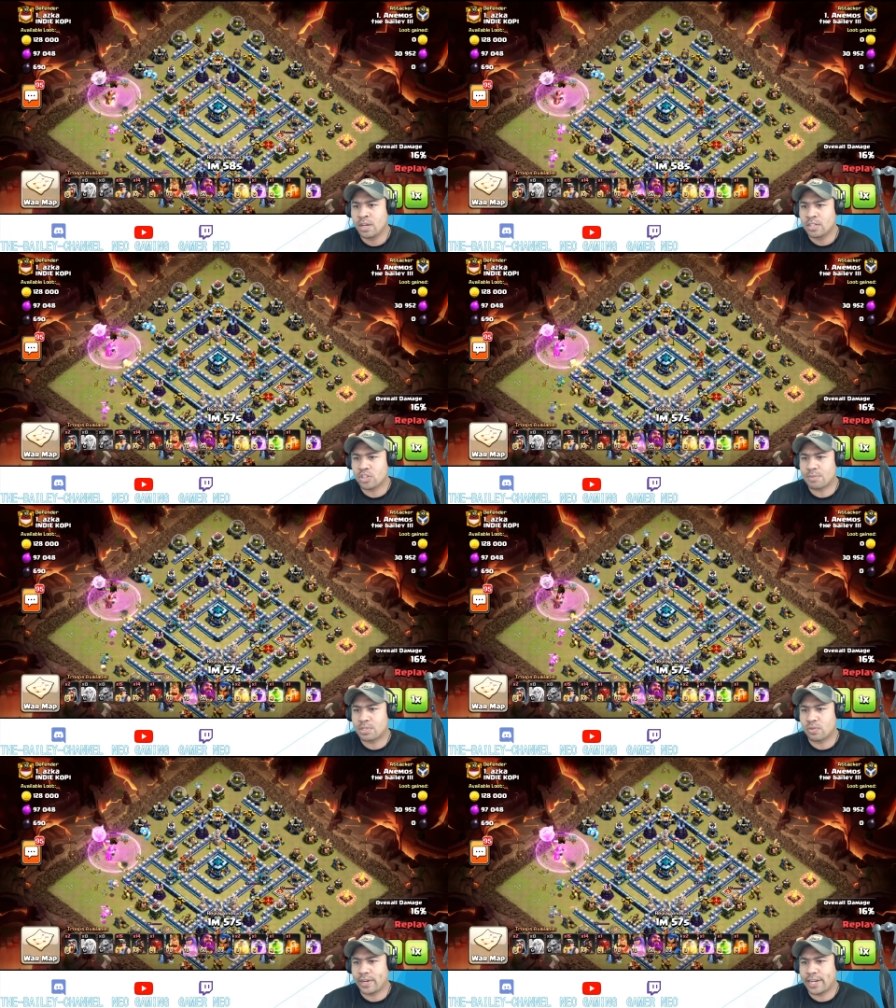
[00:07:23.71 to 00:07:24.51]
Drops
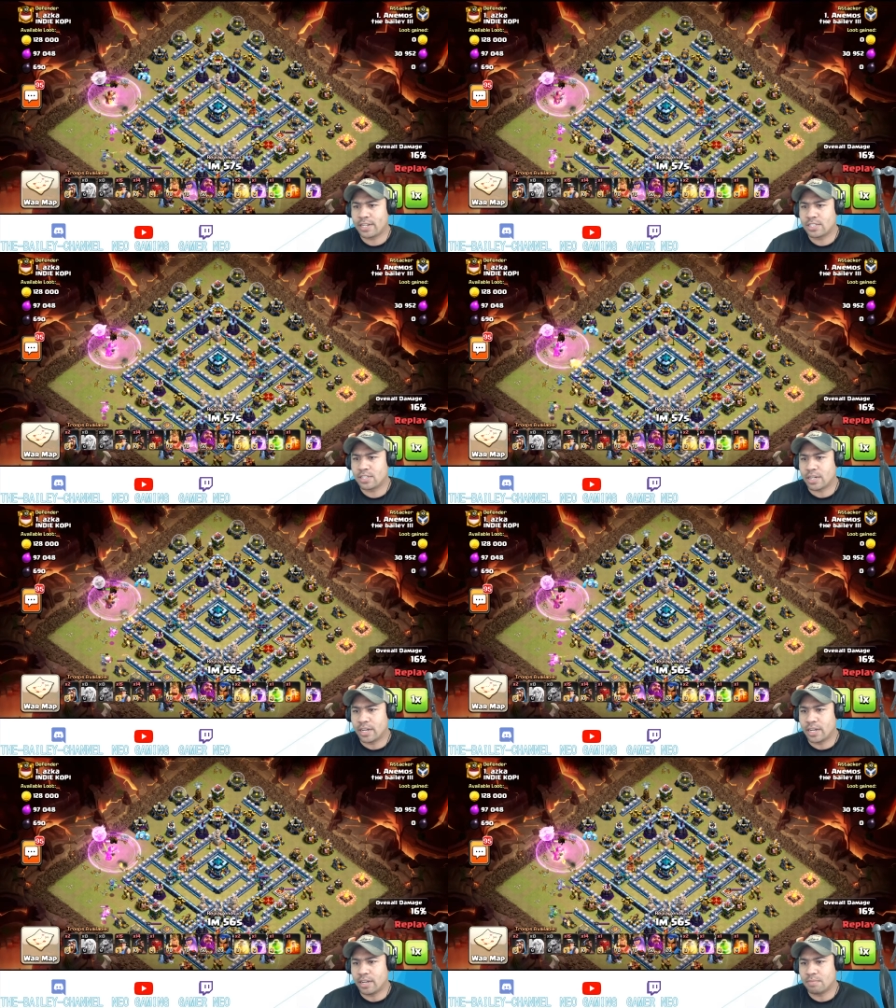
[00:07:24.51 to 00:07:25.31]
the rage.
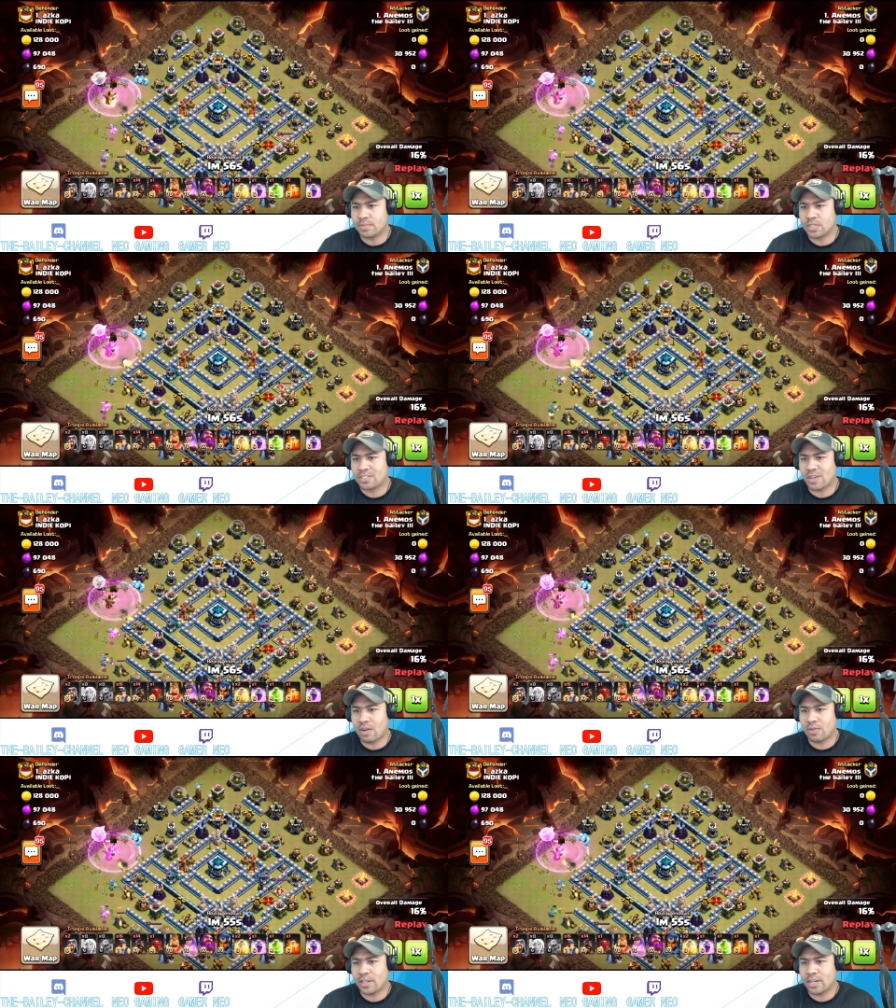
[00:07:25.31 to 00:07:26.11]
She's not
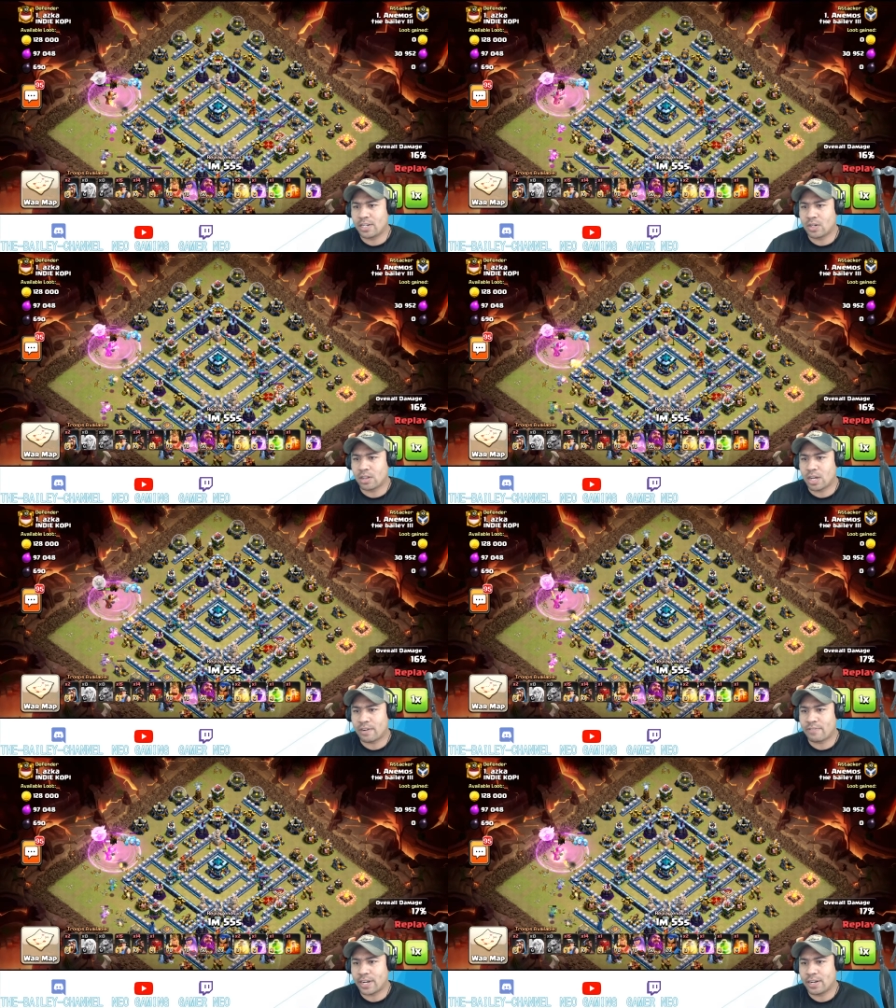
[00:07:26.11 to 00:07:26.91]
really under a lot
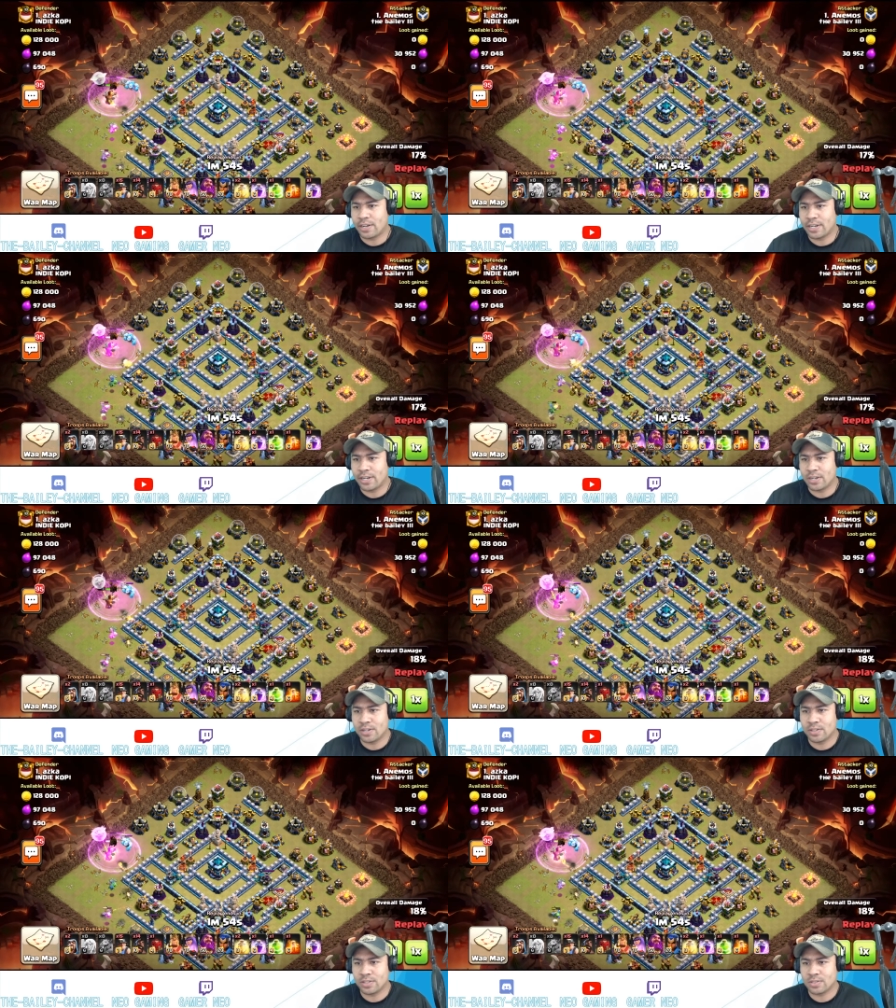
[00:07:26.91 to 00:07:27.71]
of fire
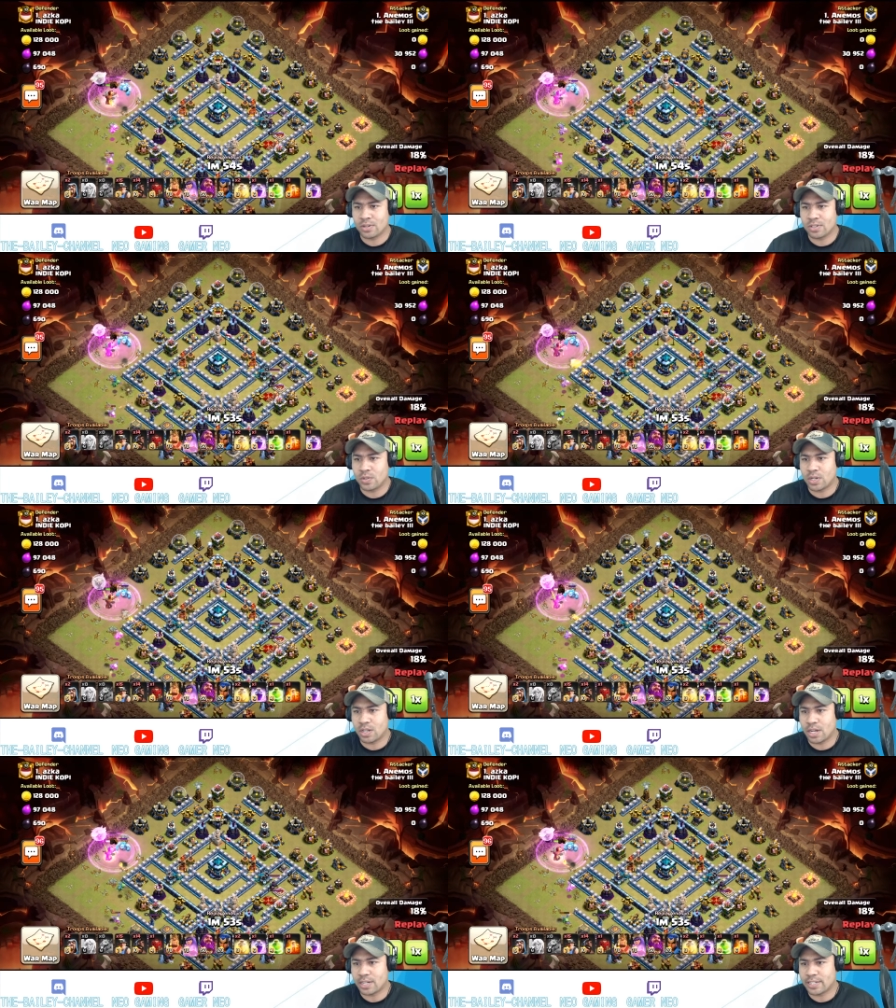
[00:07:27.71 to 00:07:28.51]
here. Those aren't doing a
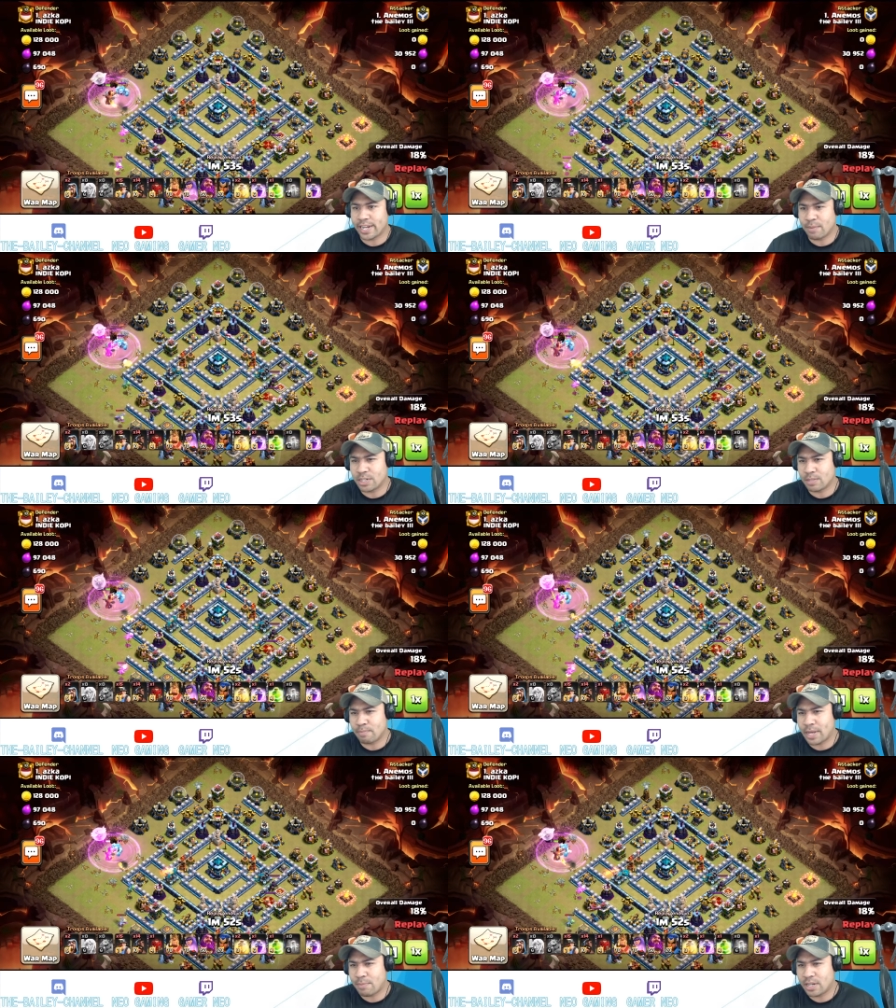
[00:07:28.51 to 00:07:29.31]
lot of damage. You
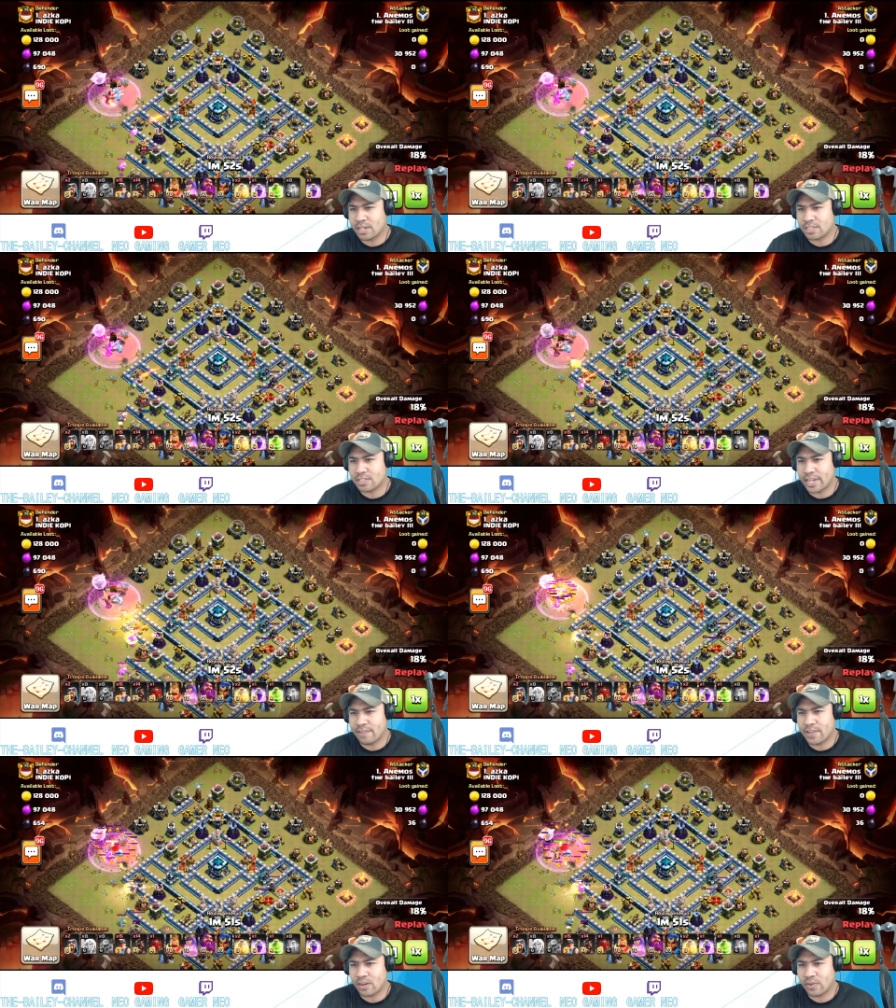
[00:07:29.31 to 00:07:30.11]
maybe could have saved
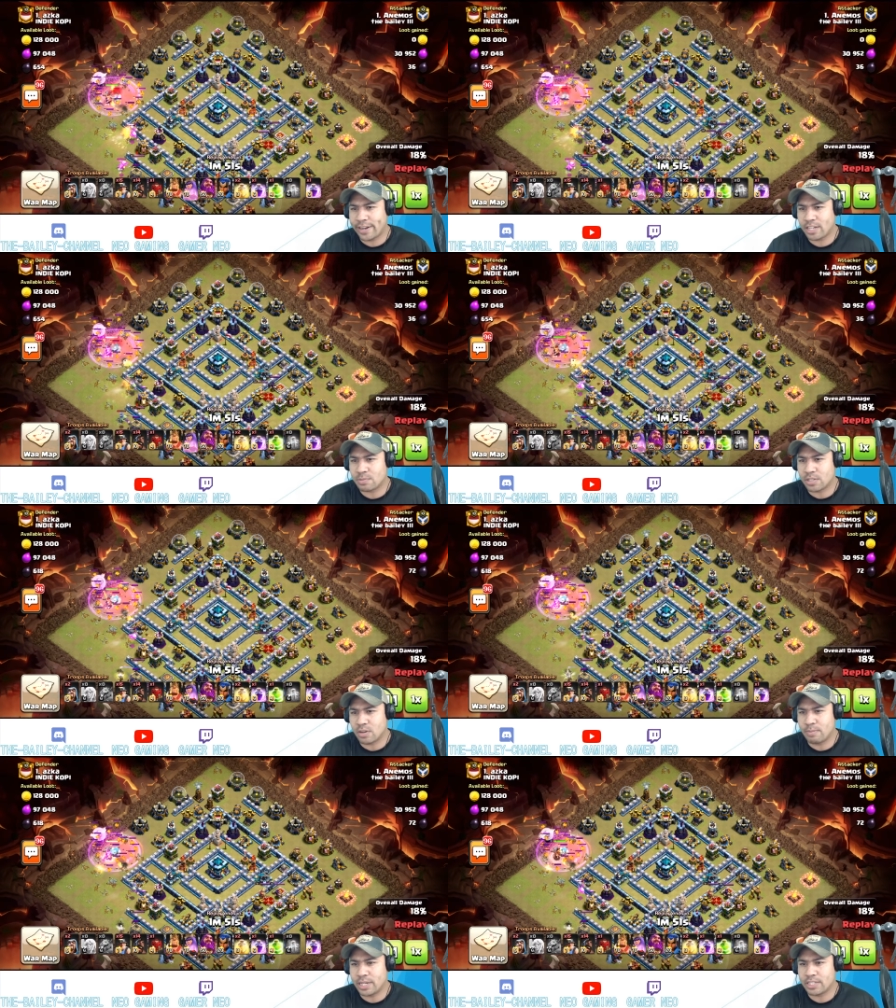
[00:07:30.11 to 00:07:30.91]
that rage, but no
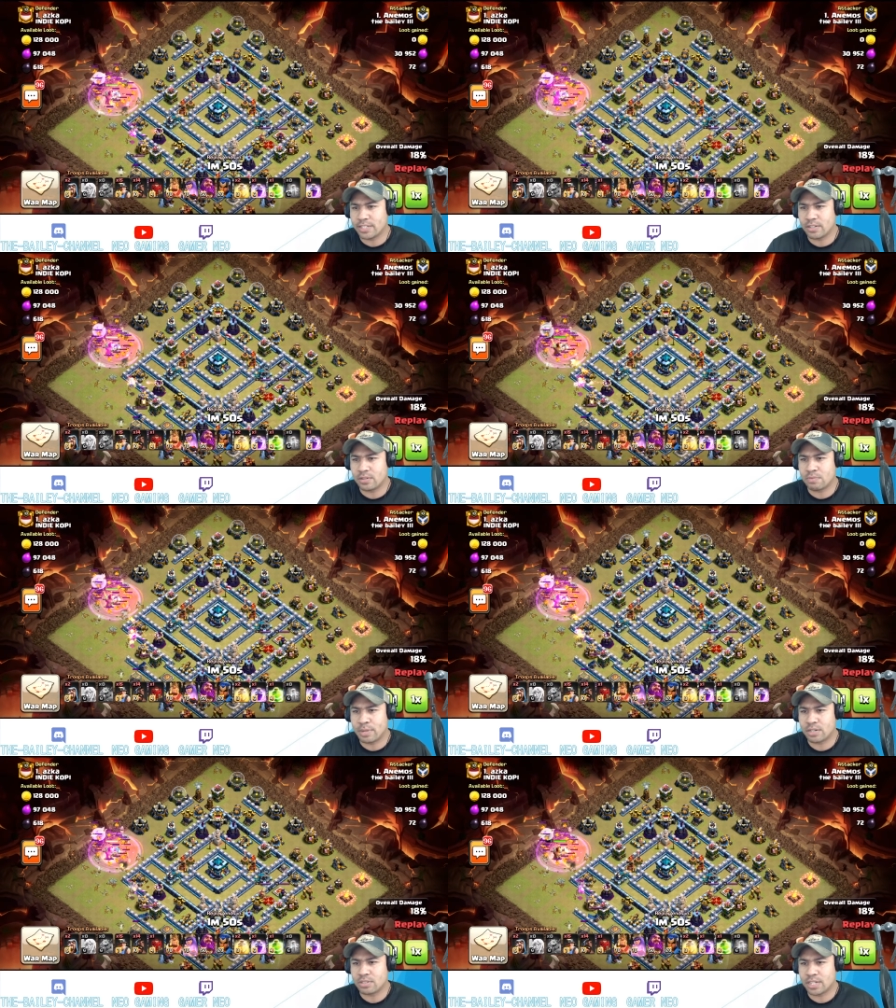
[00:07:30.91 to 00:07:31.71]
big deal.
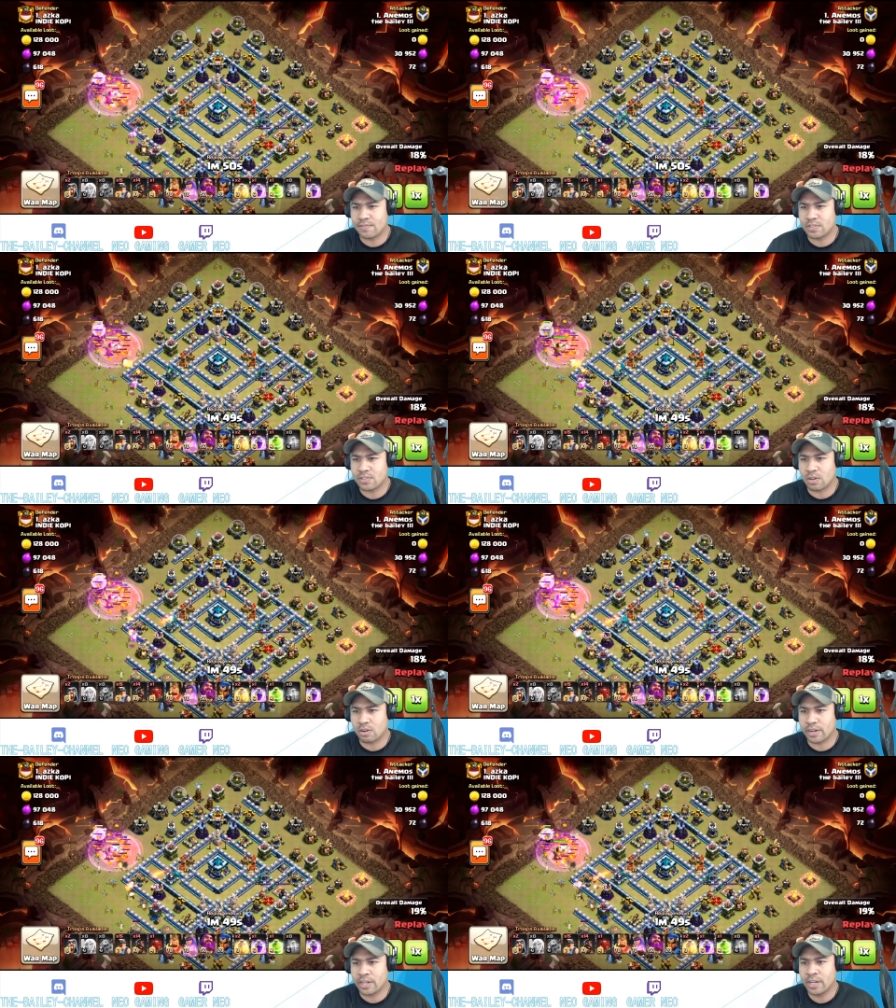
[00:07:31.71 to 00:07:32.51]
Better safe than
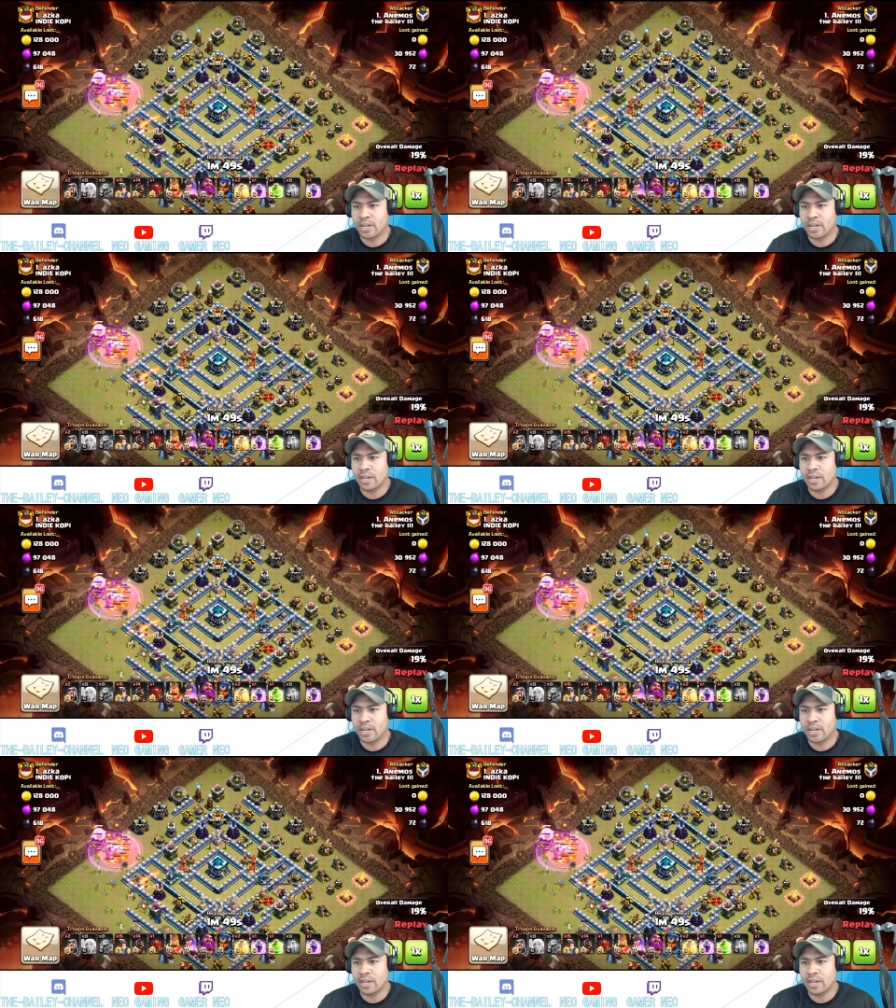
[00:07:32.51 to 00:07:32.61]
sorry.